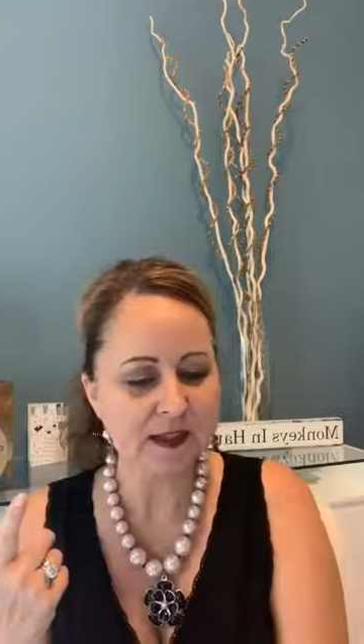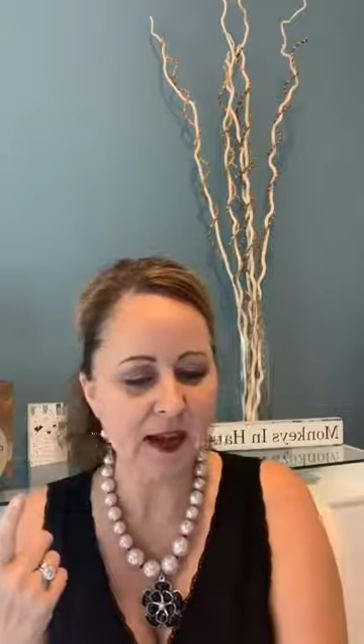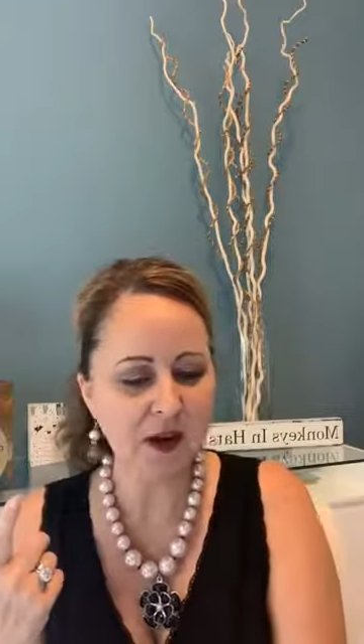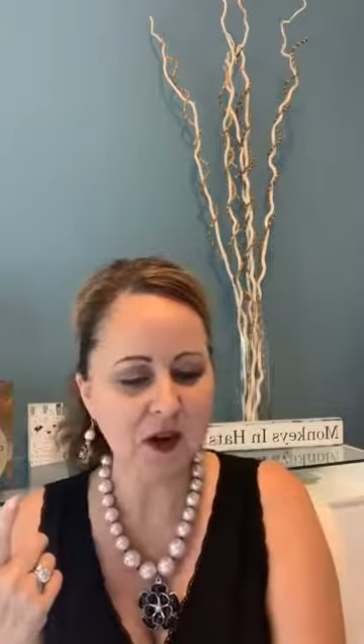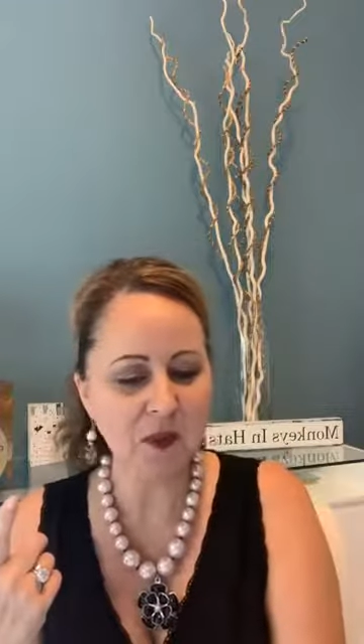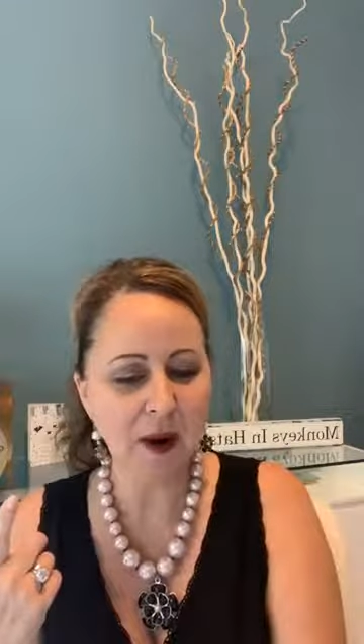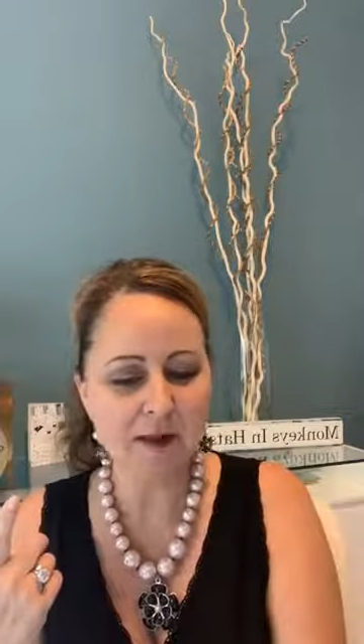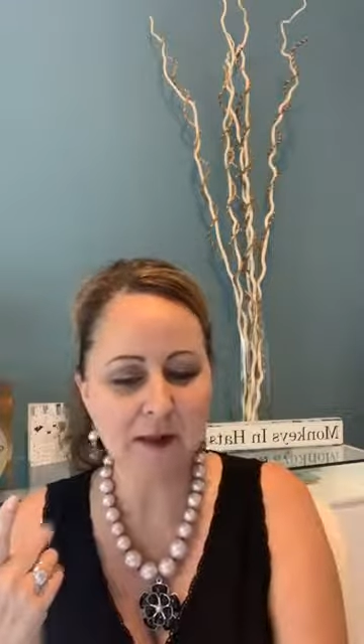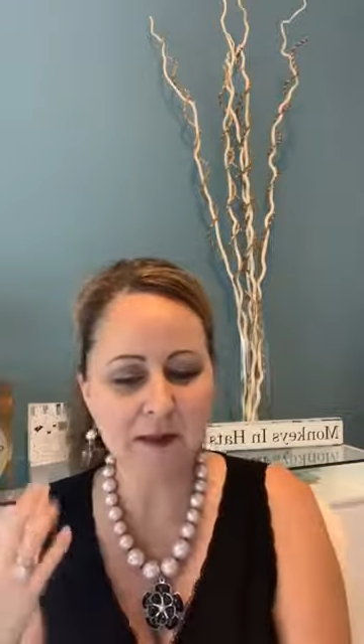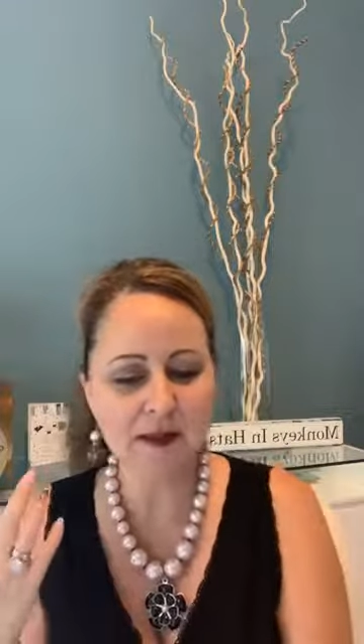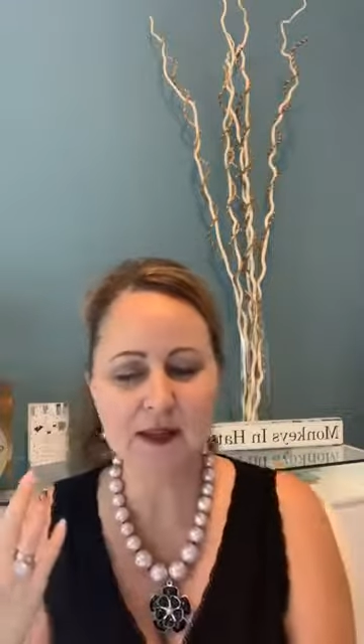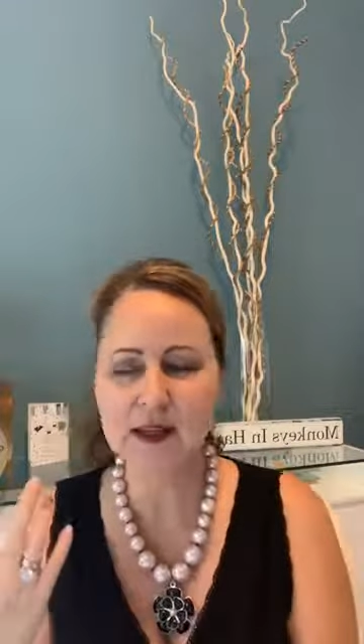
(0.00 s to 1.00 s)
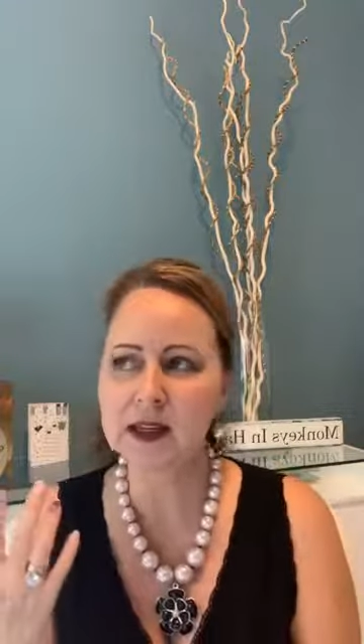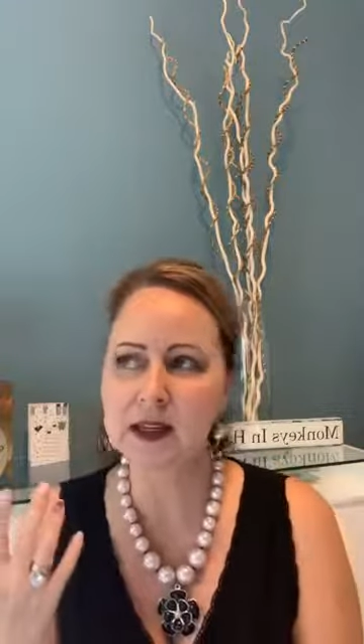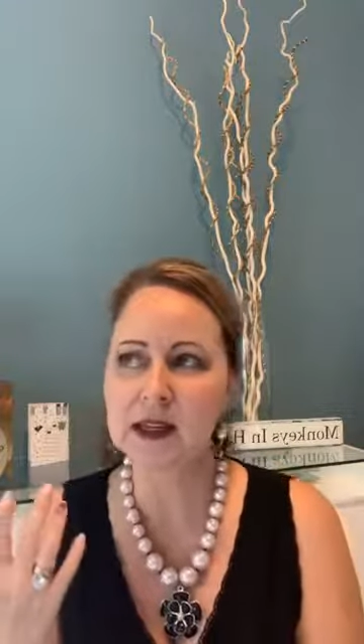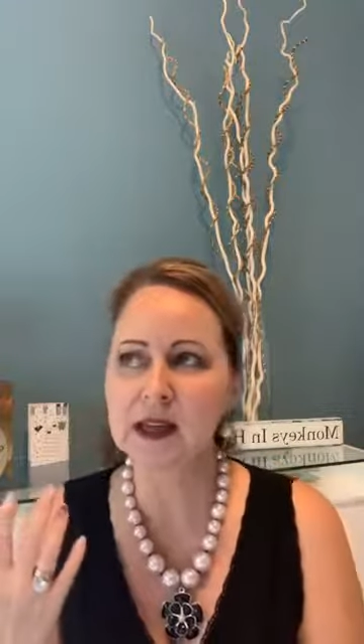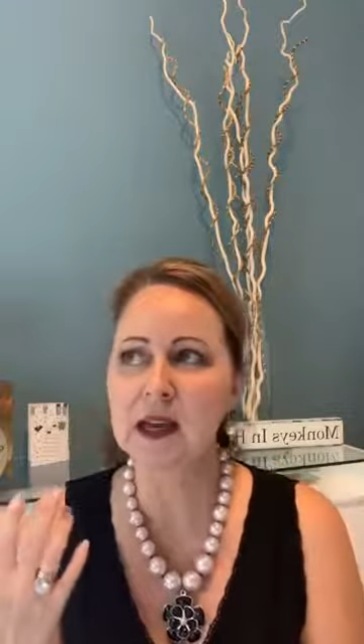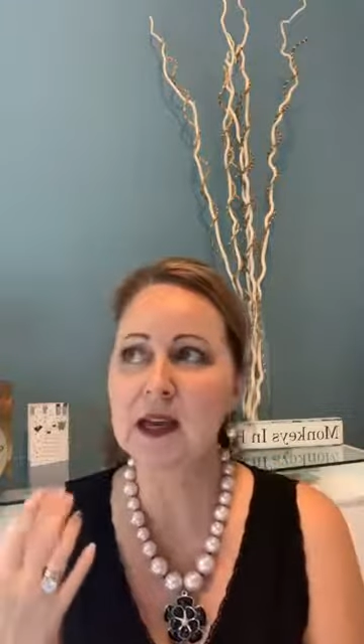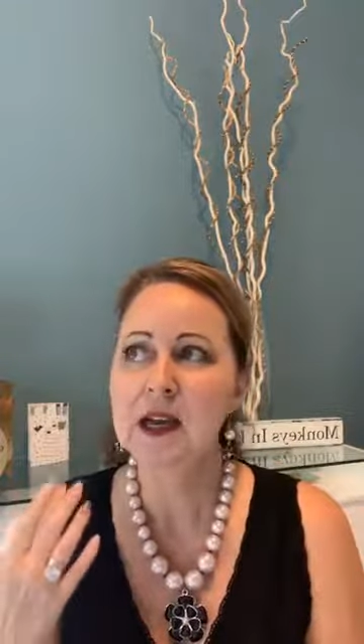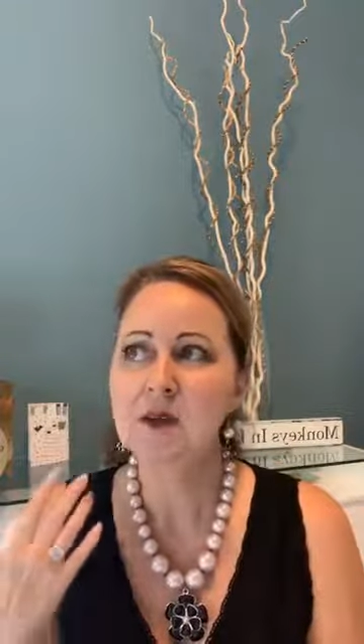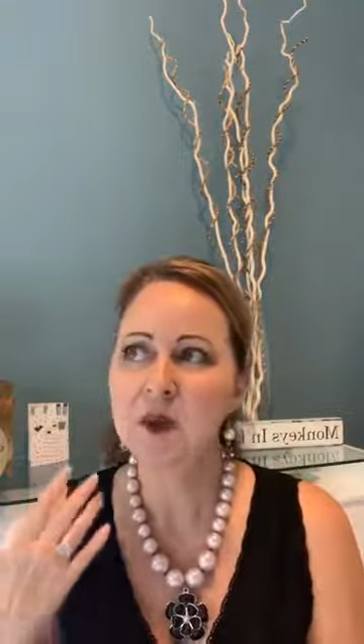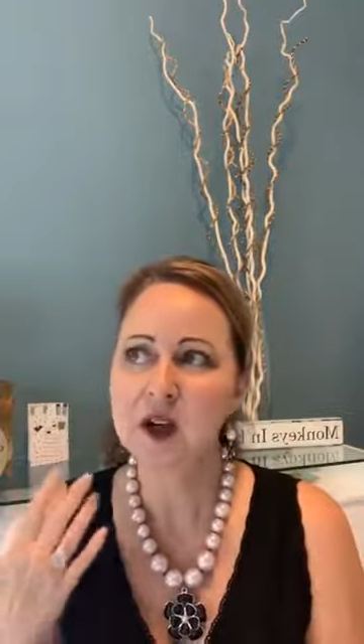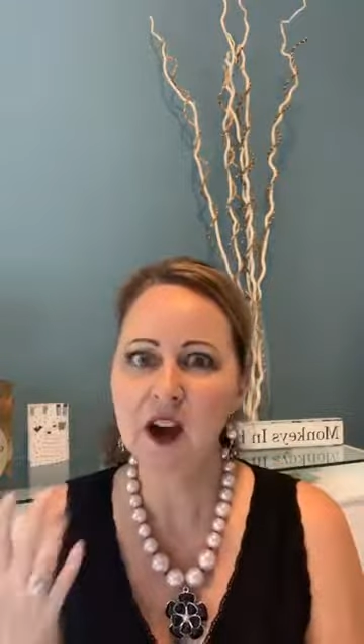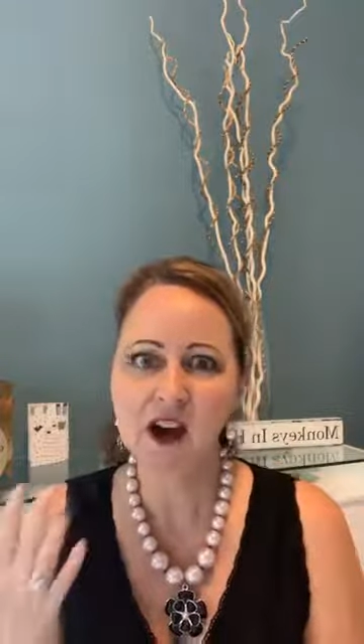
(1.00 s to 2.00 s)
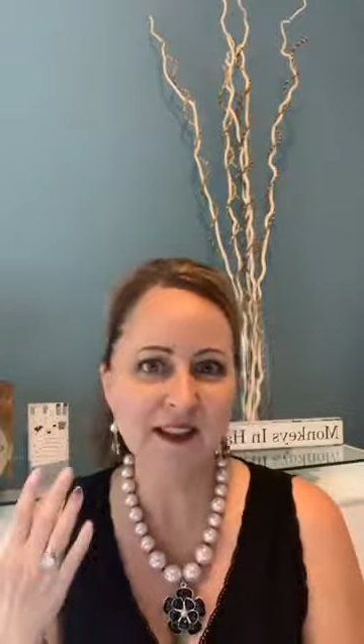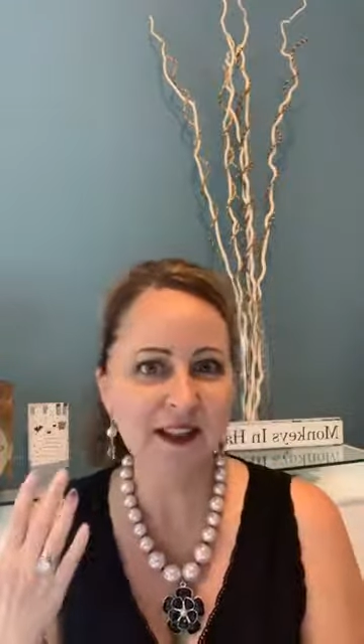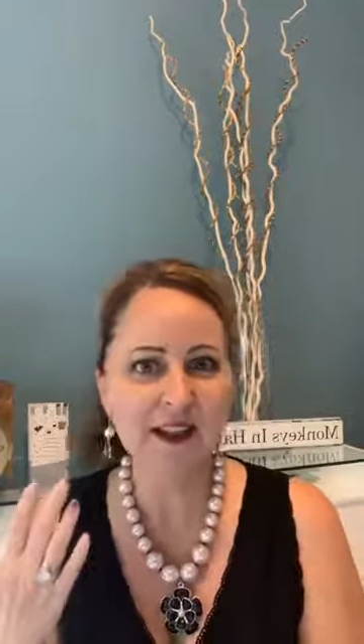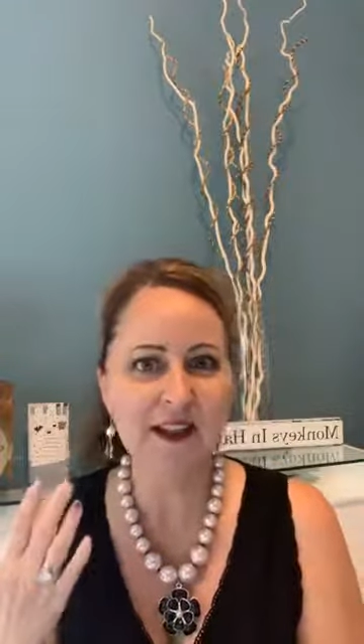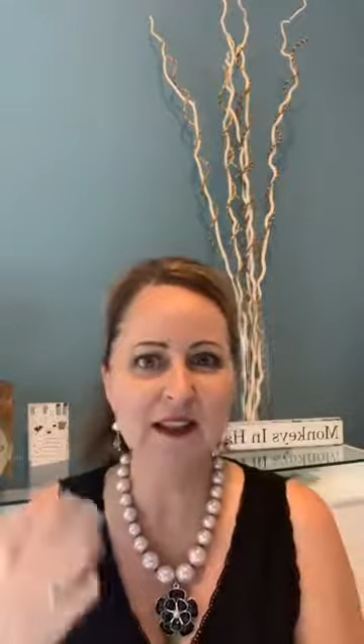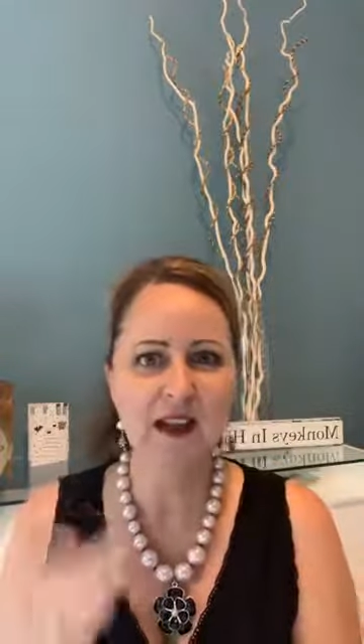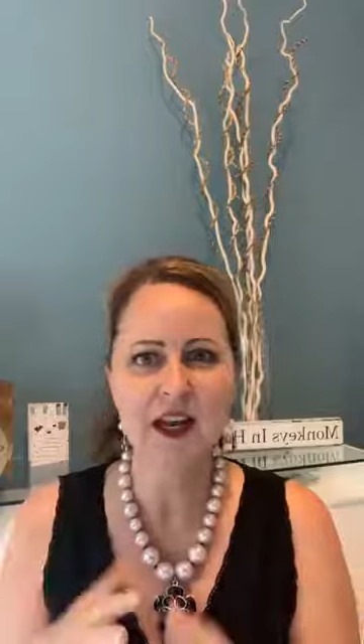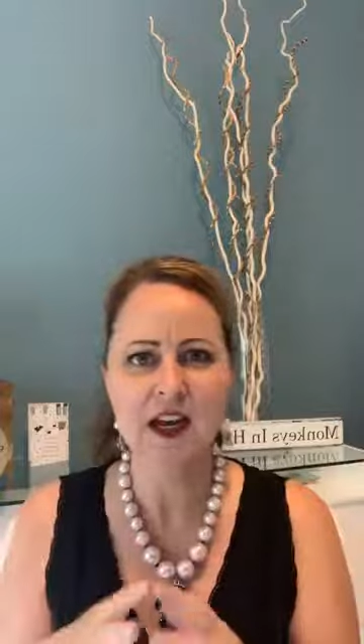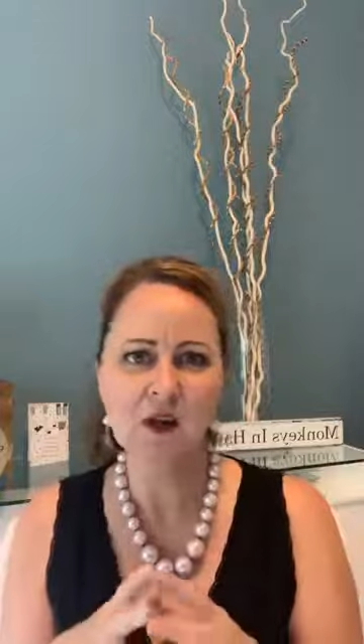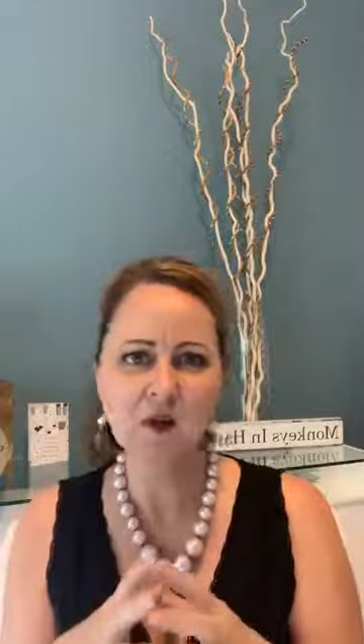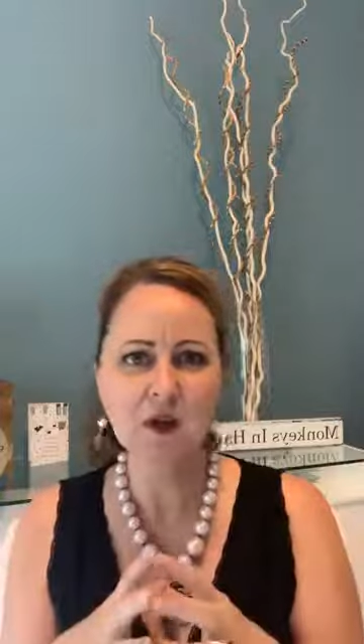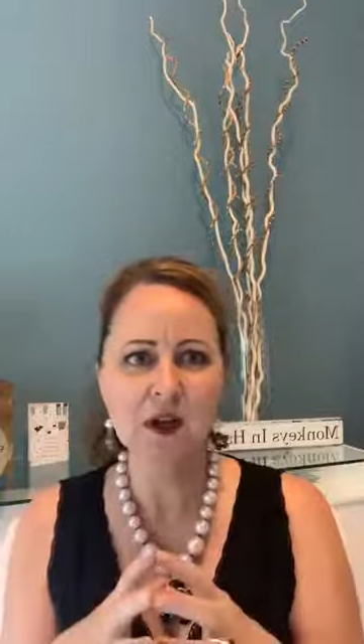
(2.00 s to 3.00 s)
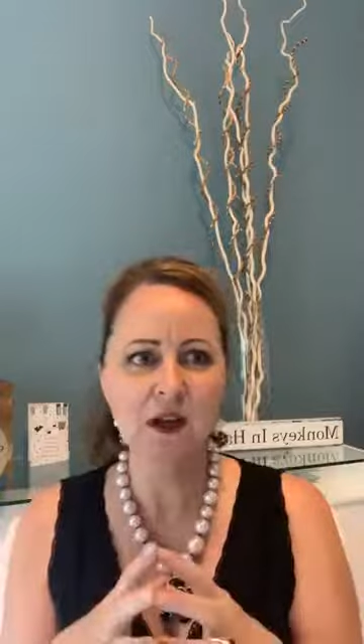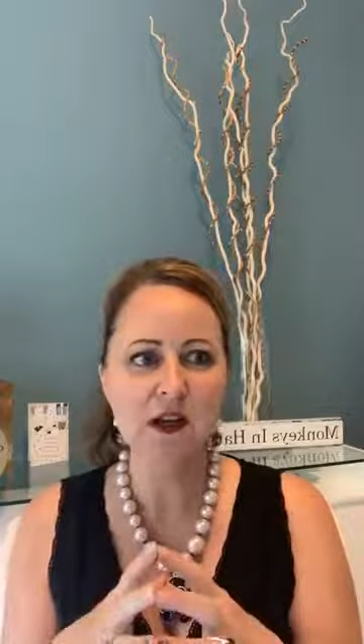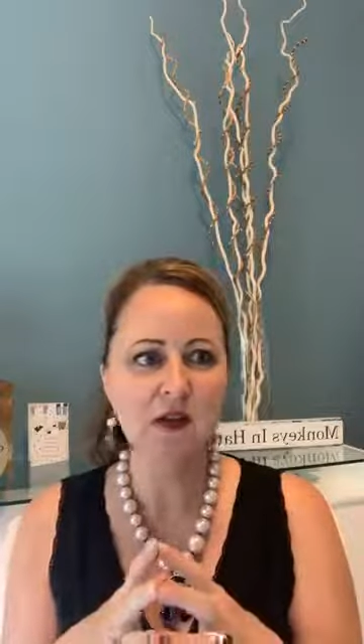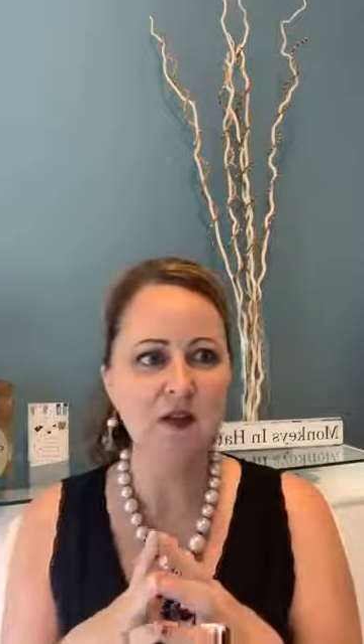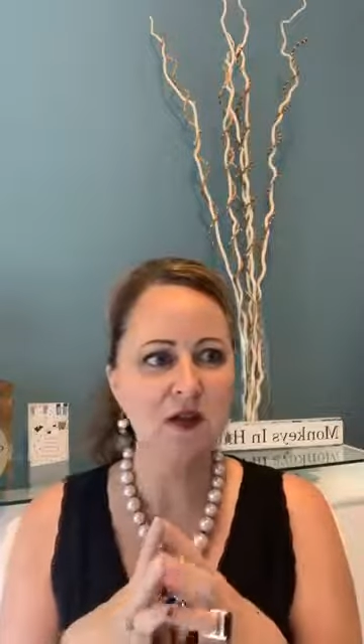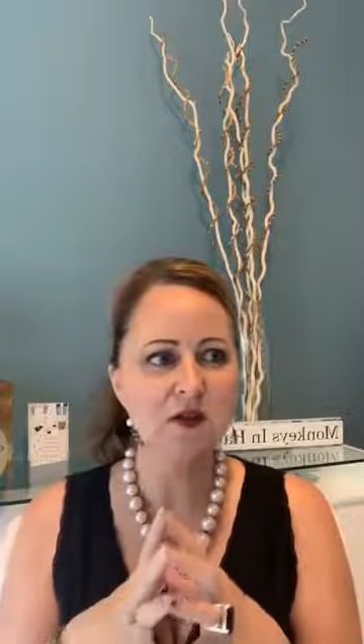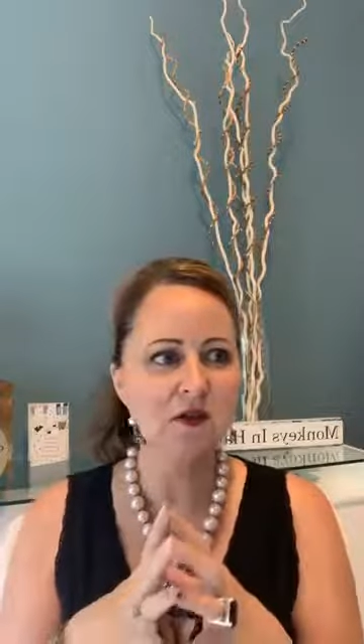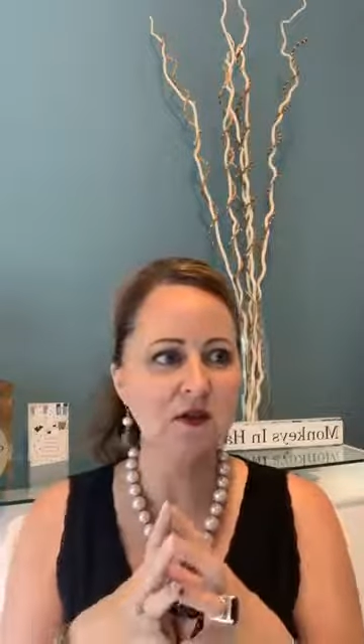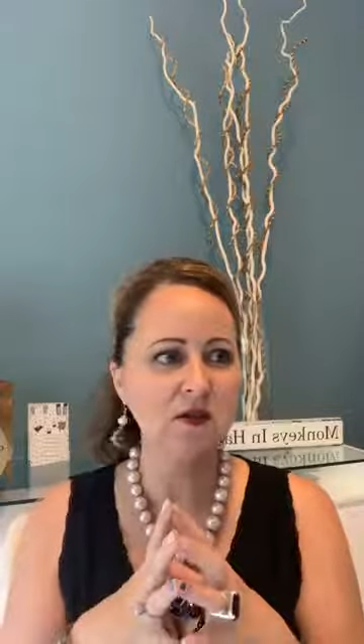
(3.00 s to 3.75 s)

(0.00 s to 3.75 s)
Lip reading: Now you're probably thinking, but Colleen, like, we